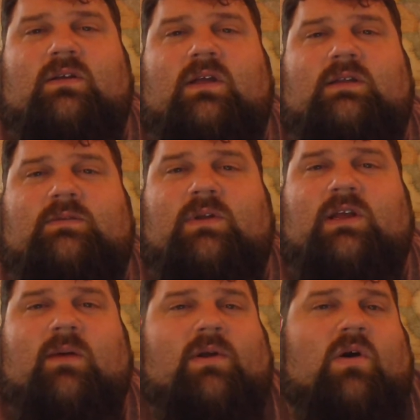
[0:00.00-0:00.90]
it's been
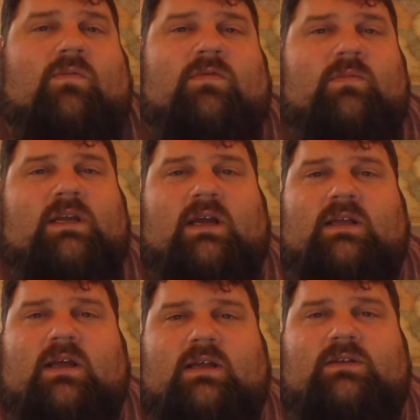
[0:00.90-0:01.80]
coming home for me. I
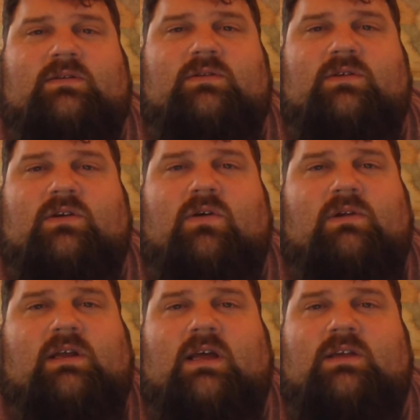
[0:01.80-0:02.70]
took
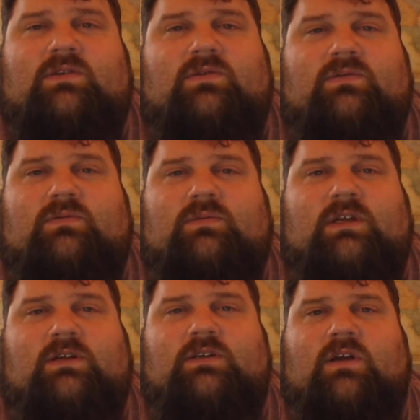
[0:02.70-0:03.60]
coding in high school
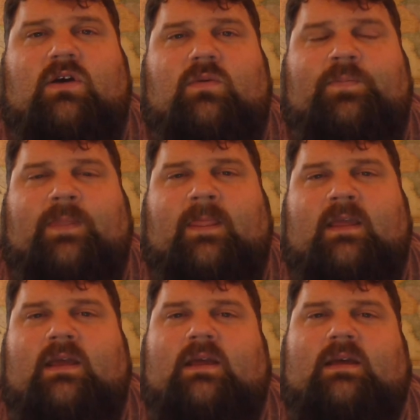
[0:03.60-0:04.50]
years ago,
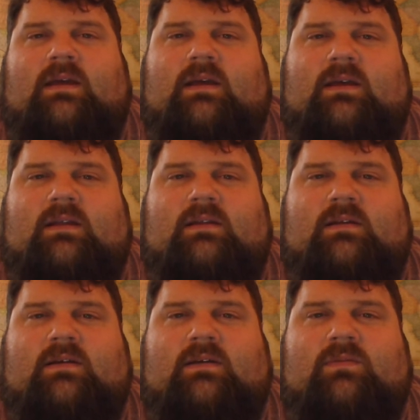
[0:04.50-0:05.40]
and
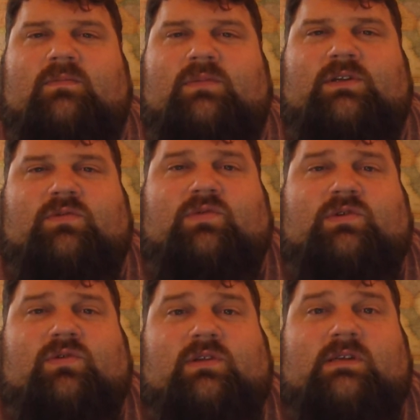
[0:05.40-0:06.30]
but to
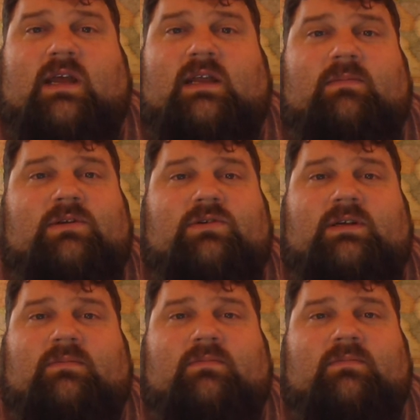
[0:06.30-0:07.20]
pursue this academic
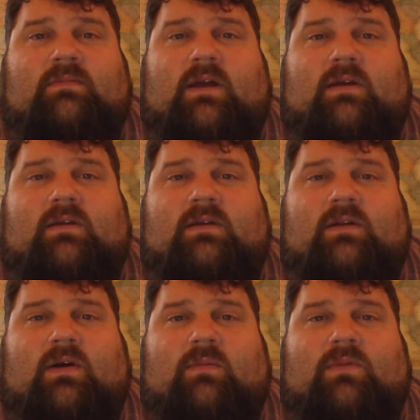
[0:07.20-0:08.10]
dream.
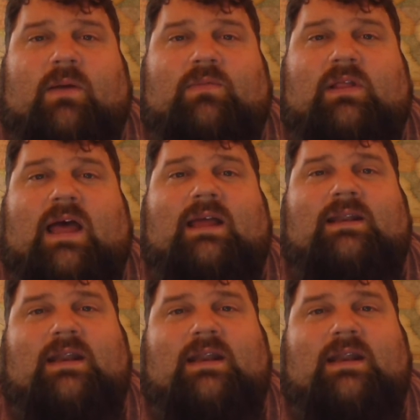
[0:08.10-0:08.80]
I'm glad